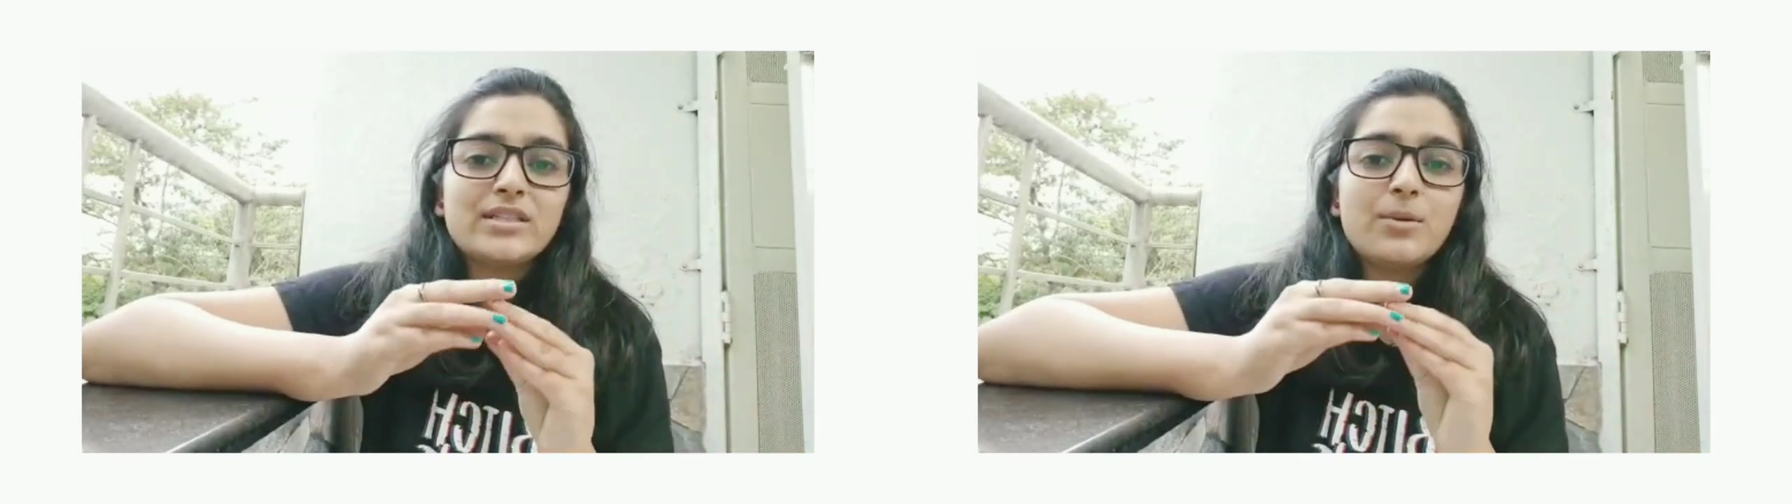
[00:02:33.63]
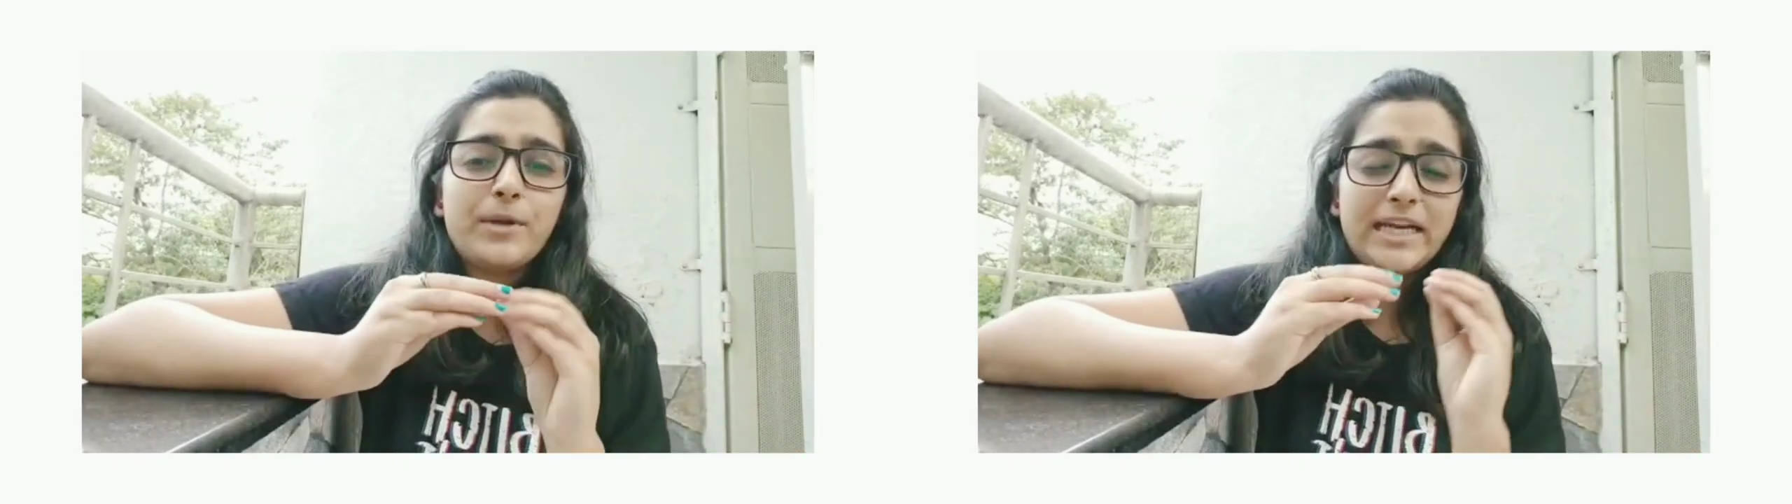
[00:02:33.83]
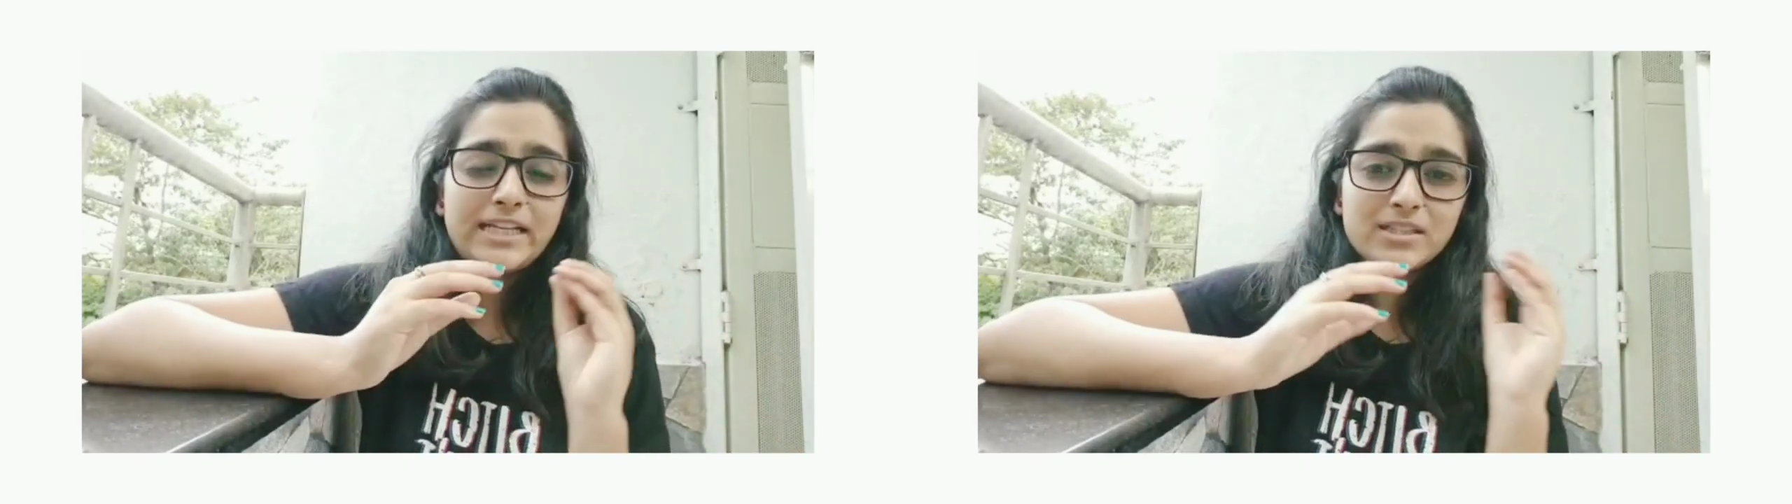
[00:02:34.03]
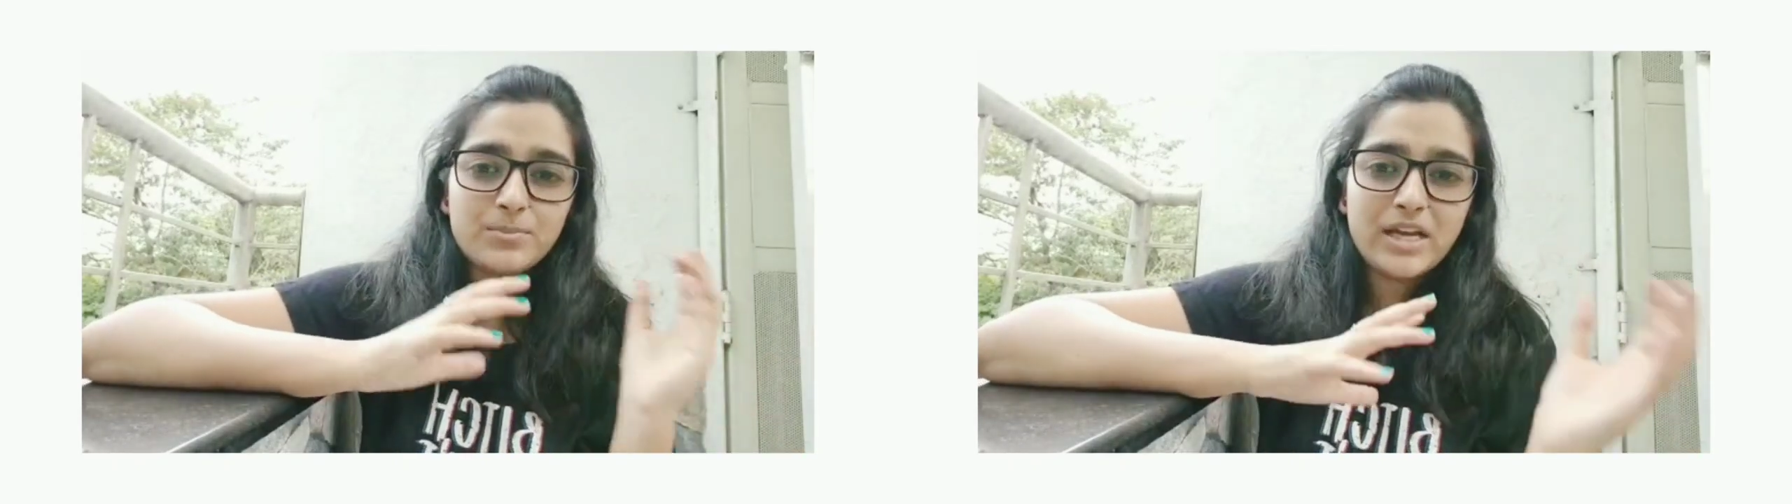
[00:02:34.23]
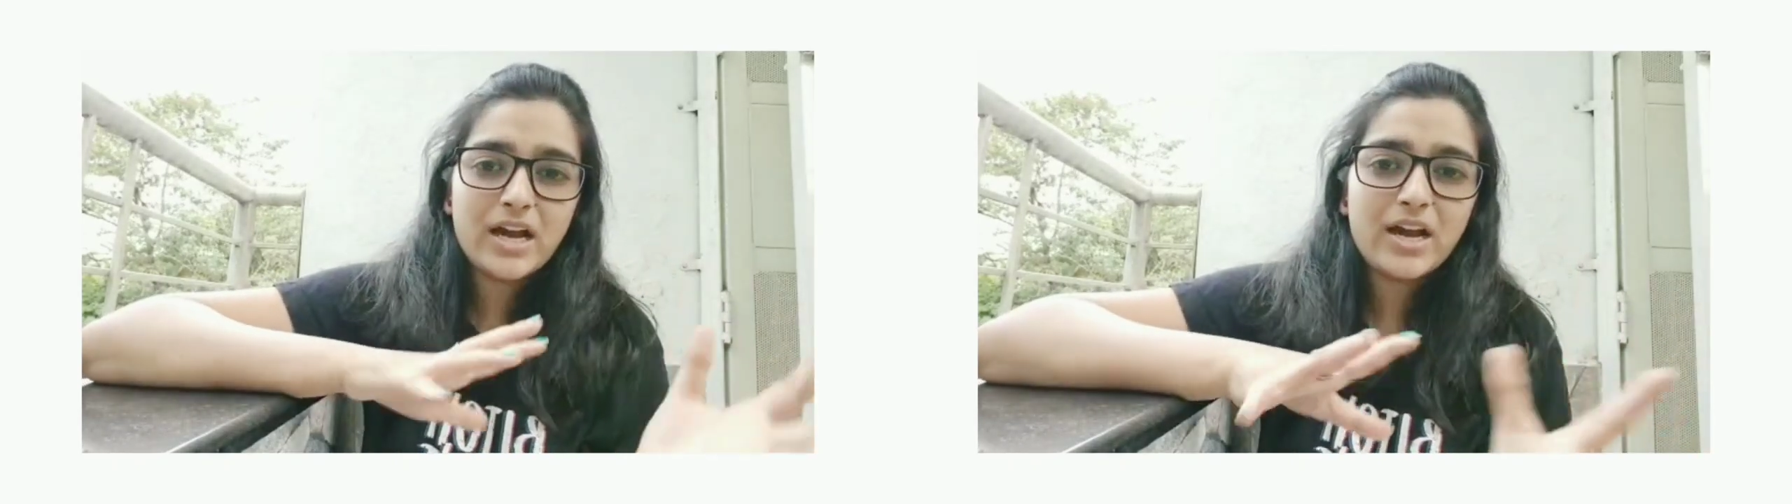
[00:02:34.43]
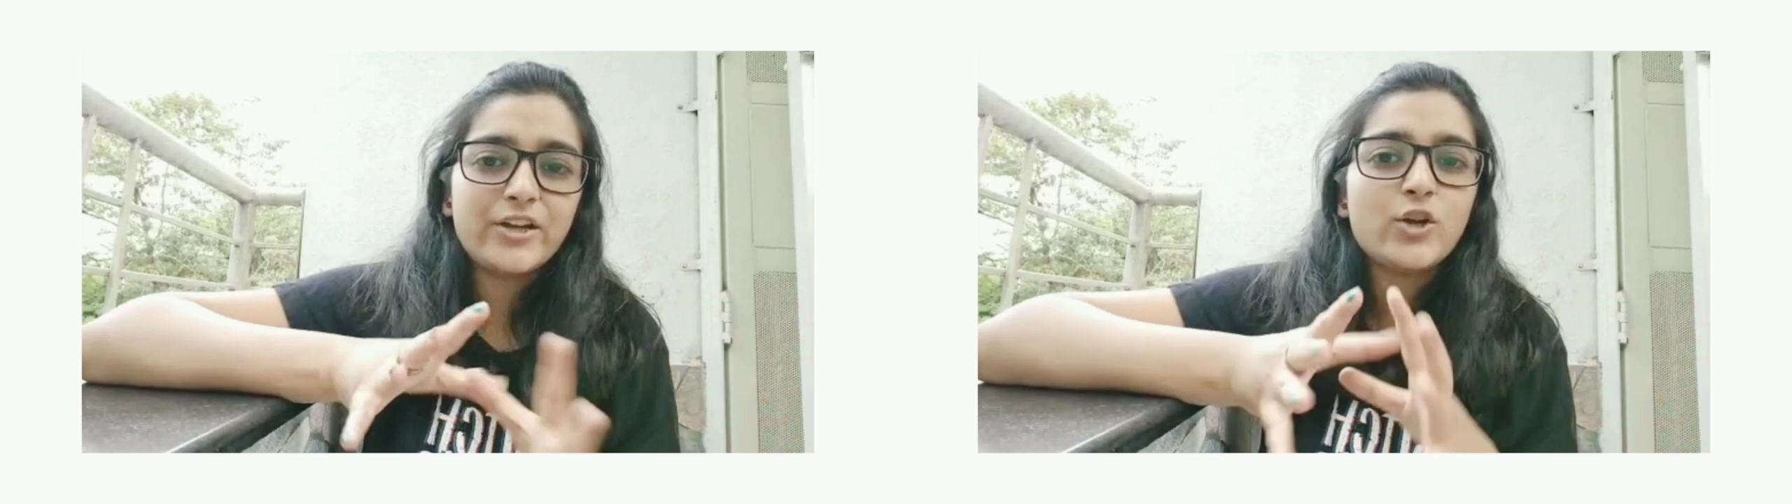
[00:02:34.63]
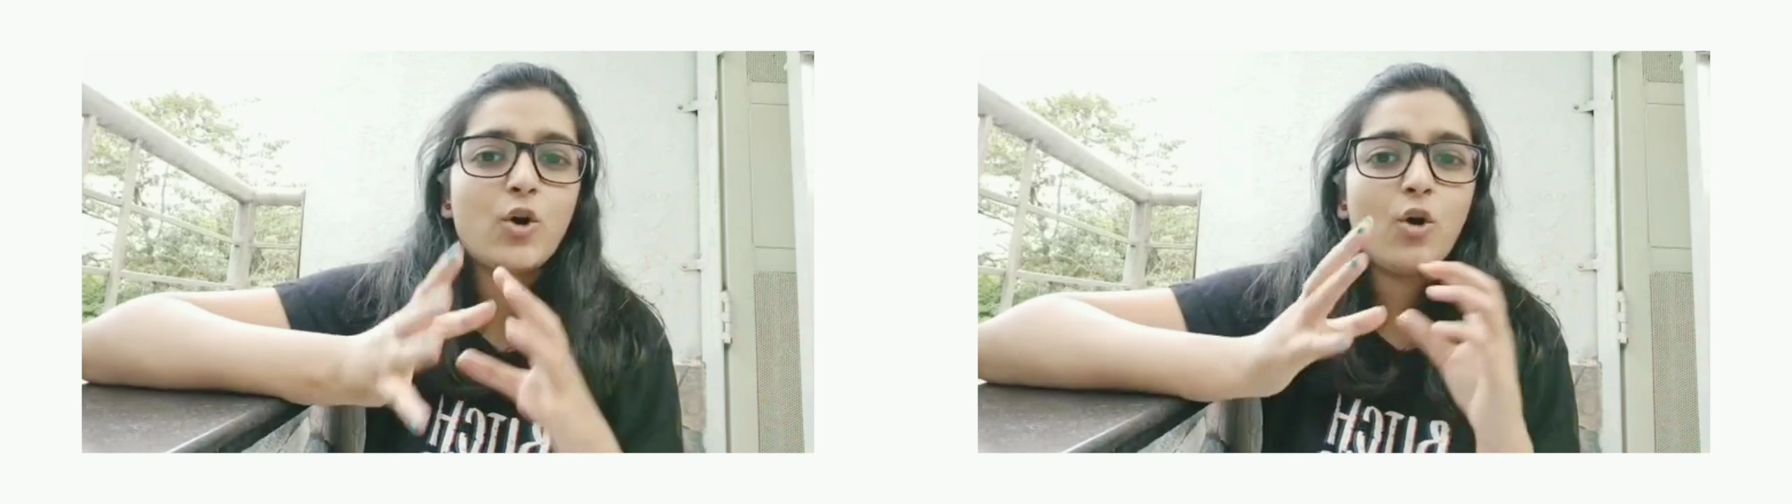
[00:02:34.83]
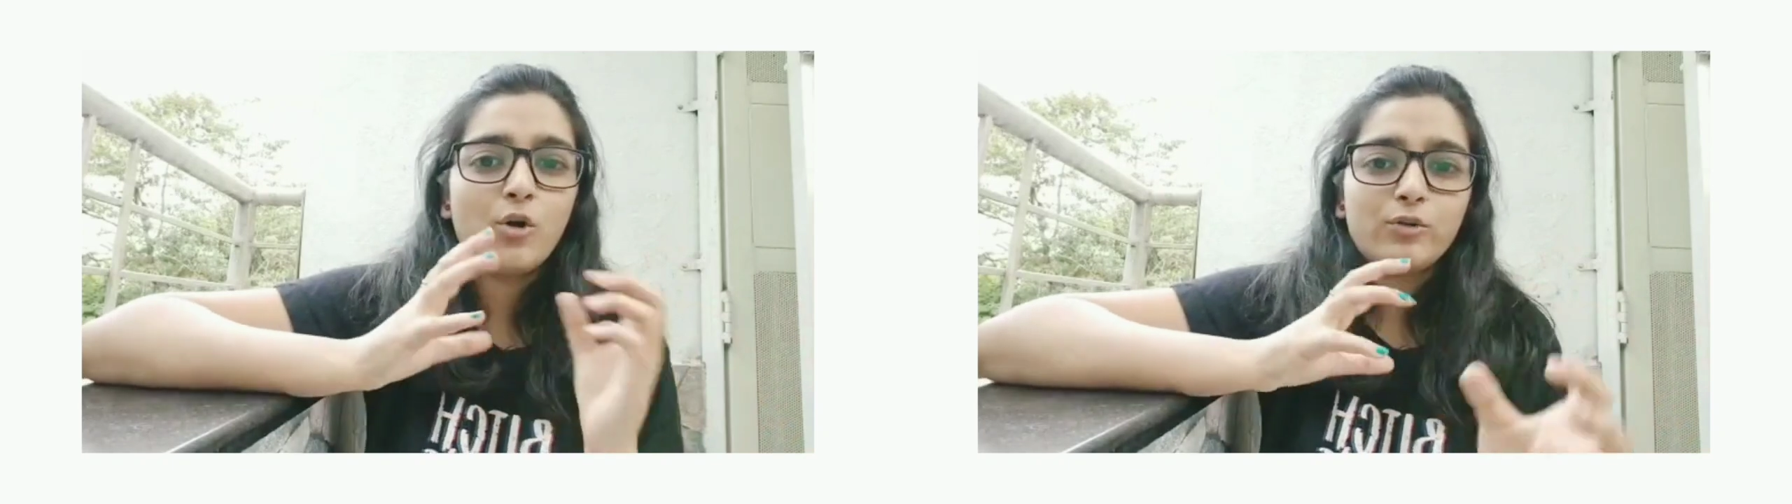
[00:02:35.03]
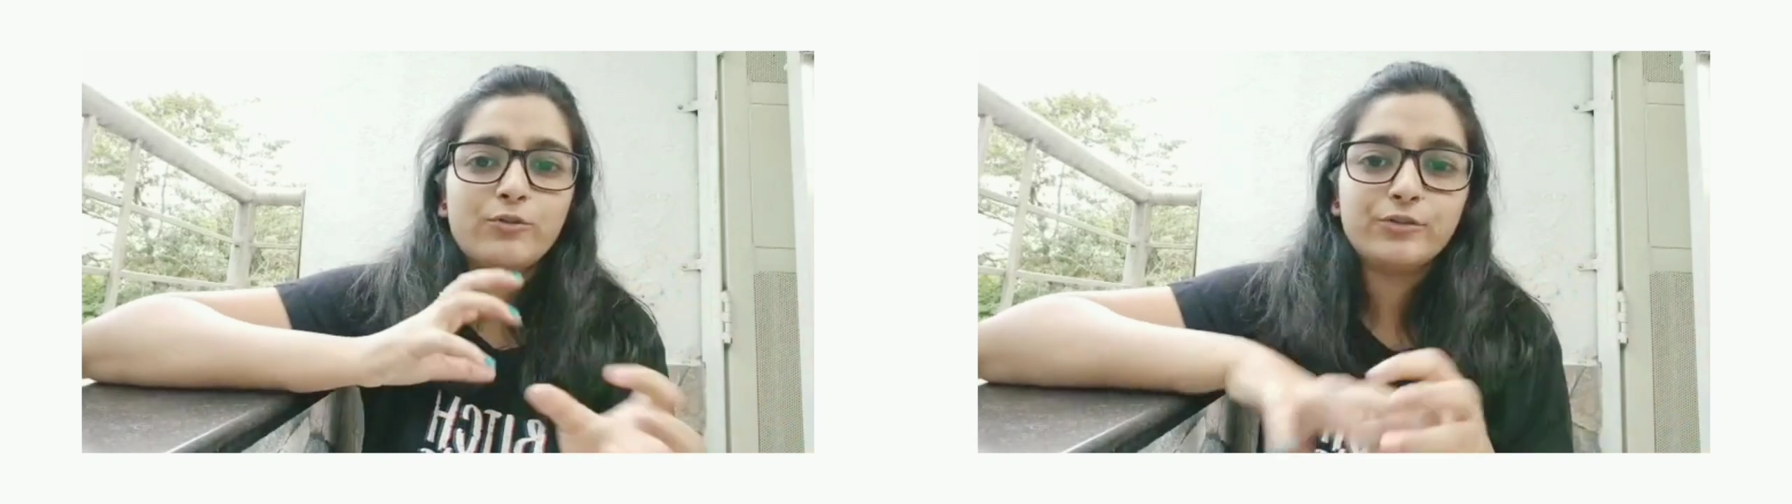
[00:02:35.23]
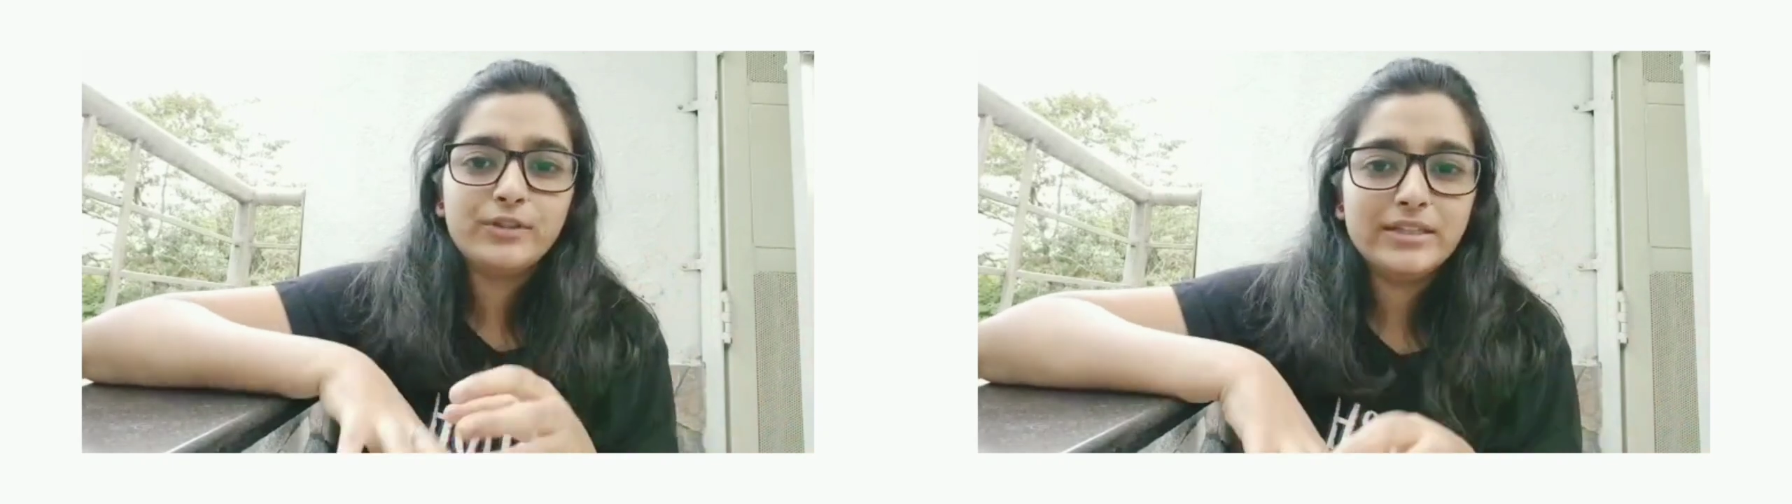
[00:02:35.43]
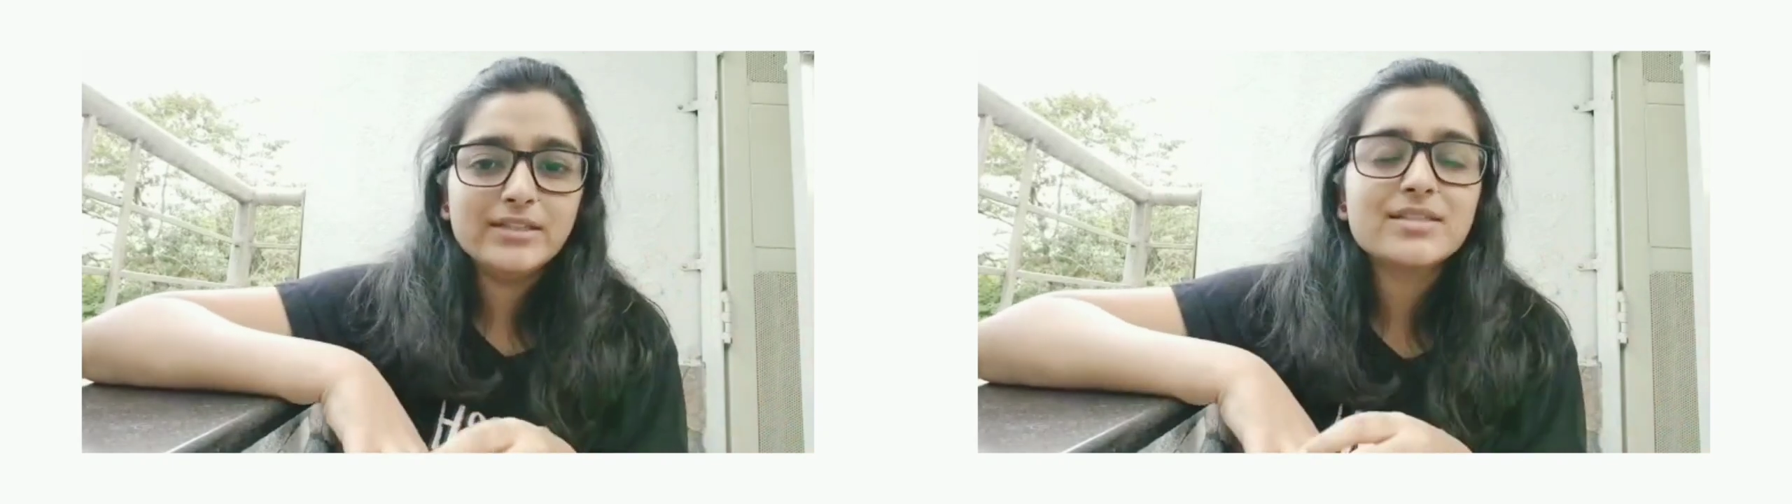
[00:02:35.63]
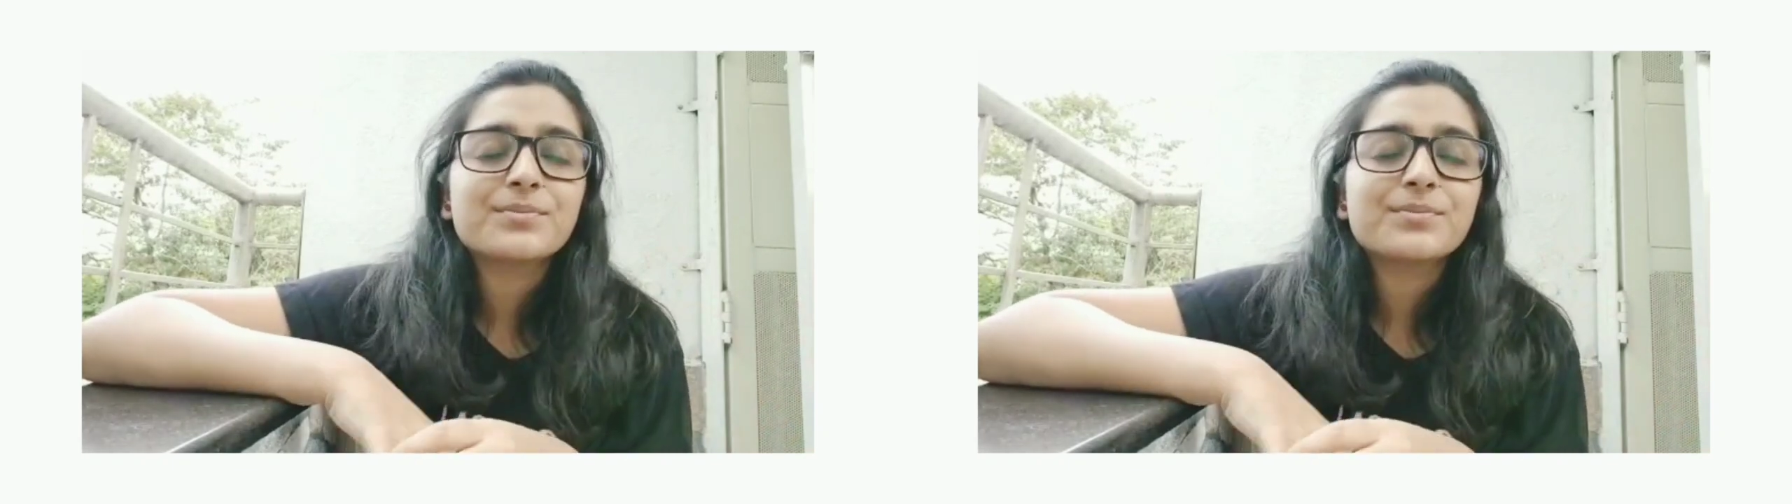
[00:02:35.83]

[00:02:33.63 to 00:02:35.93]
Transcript: the brains behind all of this.